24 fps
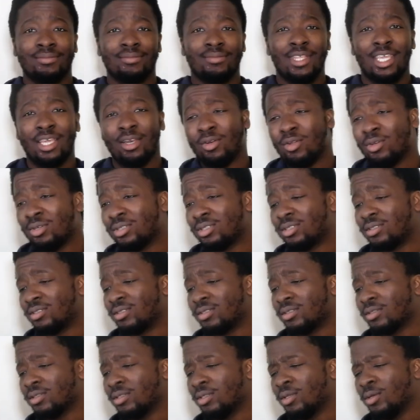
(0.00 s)
It
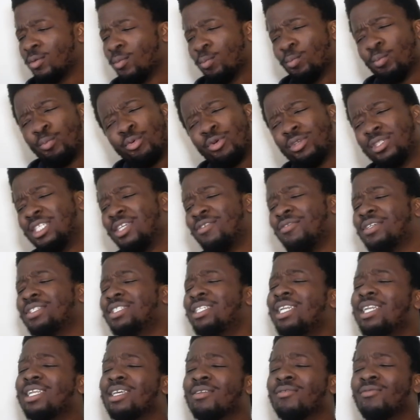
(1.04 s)
looks pretty
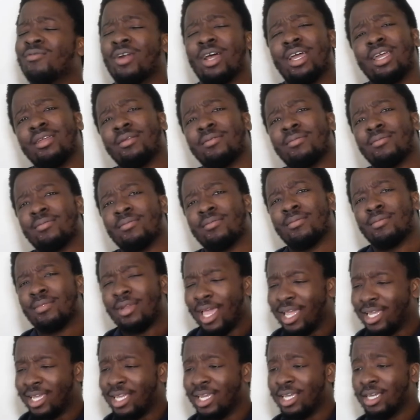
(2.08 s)
resilient, right?
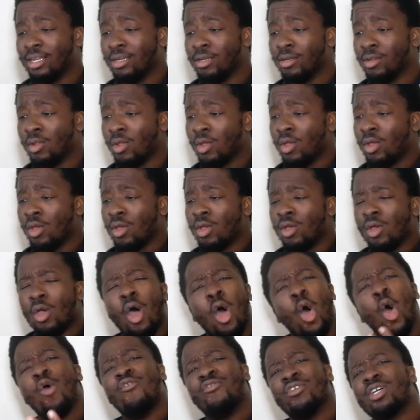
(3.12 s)
Like it can
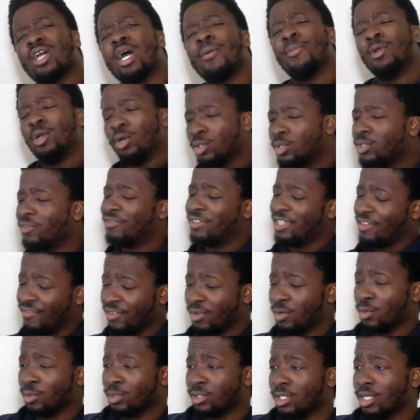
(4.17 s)
overcome a lot of
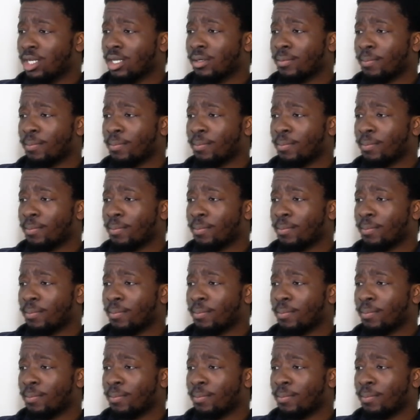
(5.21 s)
difficulty.